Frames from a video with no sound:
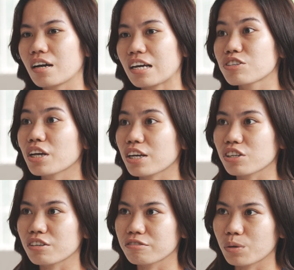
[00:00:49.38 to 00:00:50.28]

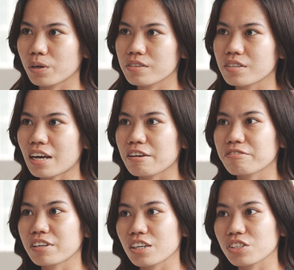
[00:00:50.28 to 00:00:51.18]
education, of course. I
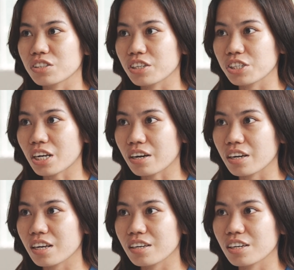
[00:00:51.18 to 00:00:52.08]
finished
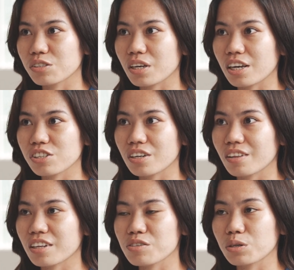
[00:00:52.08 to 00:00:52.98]
tertiary education,
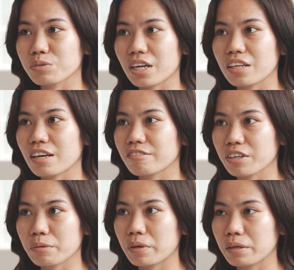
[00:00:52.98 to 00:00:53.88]
and that's already a
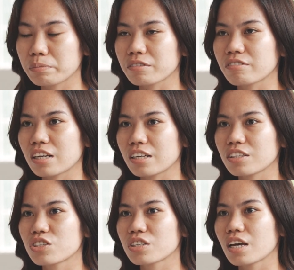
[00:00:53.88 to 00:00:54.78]
very big
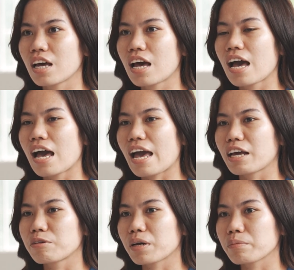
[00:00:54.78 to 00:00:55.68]
privilege.
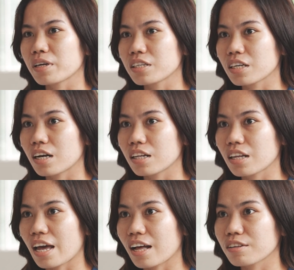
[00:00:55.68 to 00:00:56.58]
And my
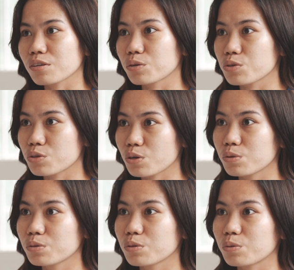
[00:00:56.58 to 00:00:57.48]
medical health
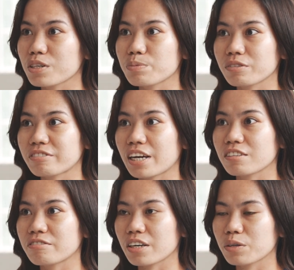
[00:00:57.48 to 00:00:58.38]
also was
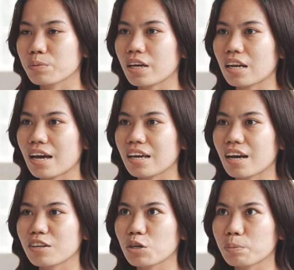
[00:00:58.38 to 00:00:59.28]
provided very well. I
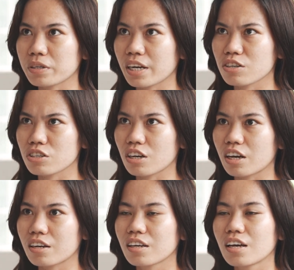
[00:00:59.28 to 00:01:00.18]
had
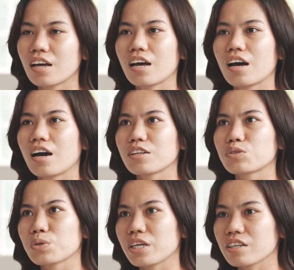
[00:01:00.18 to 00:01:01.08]
operation
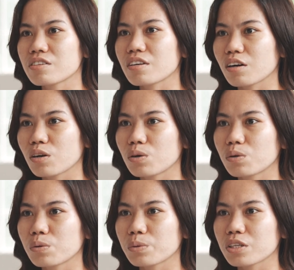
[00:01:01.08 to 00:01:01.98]
2 years
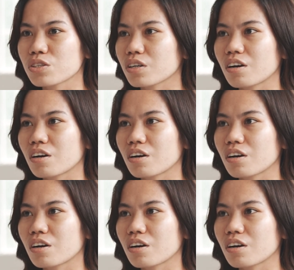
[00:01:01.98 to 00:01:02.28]
ago, which